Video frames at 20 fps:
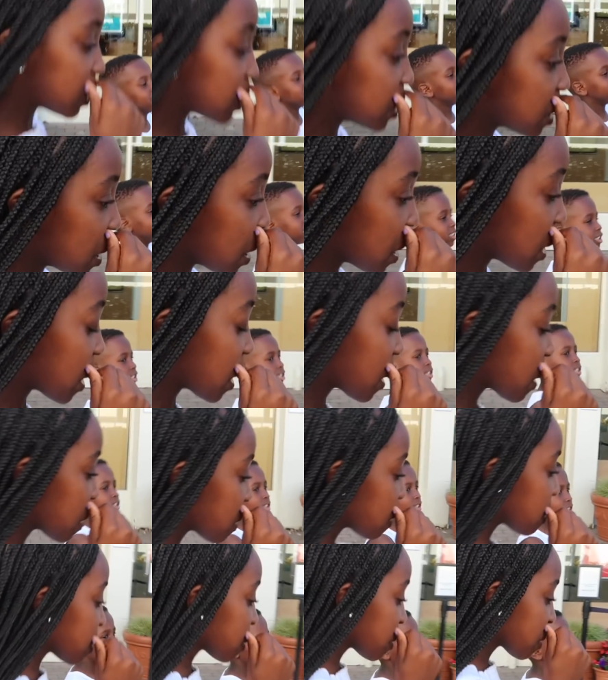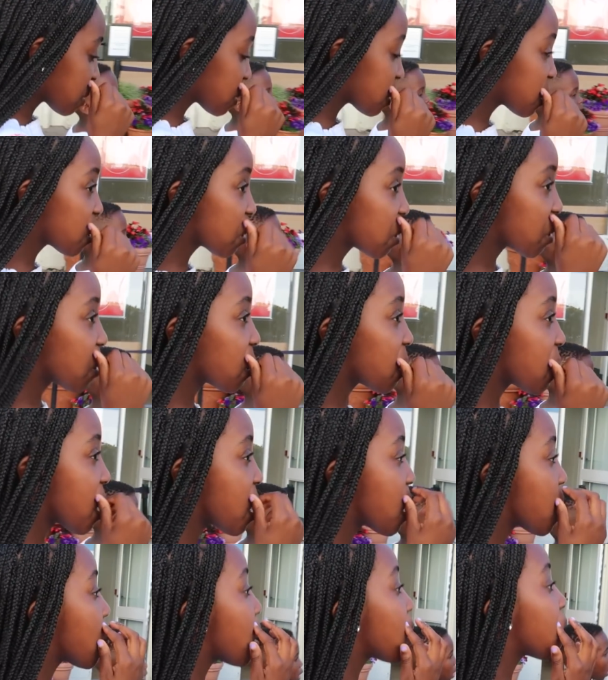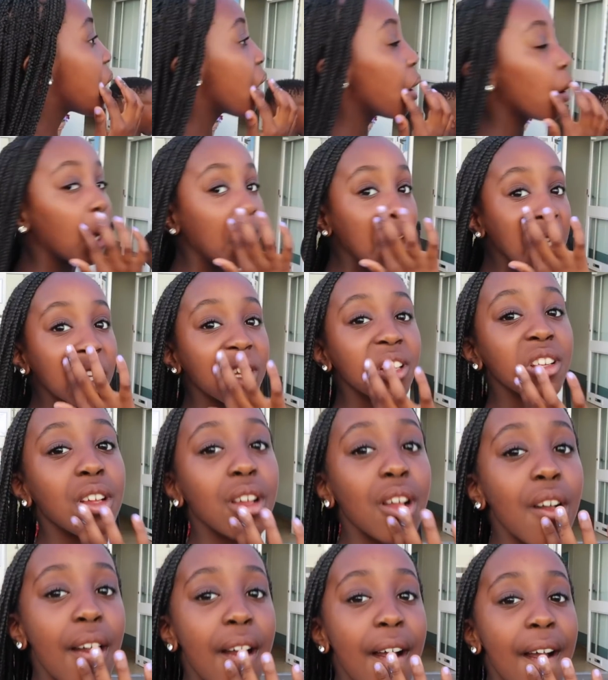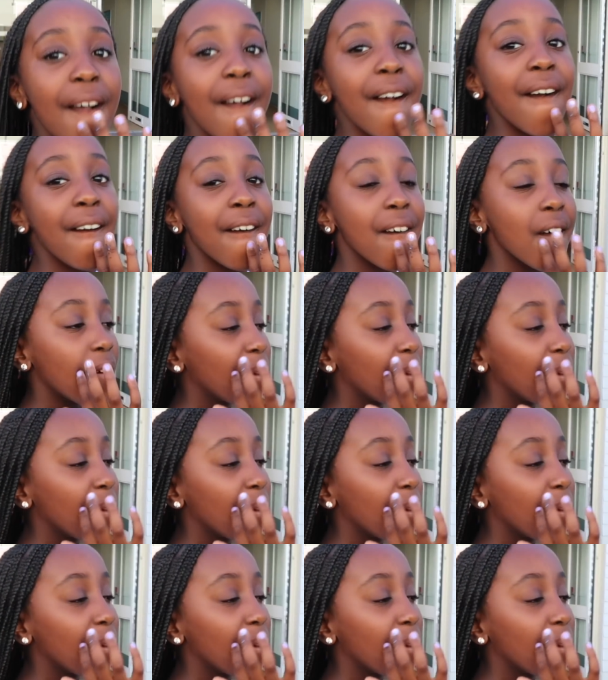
I can't get over how cute you look, baby. I can't get over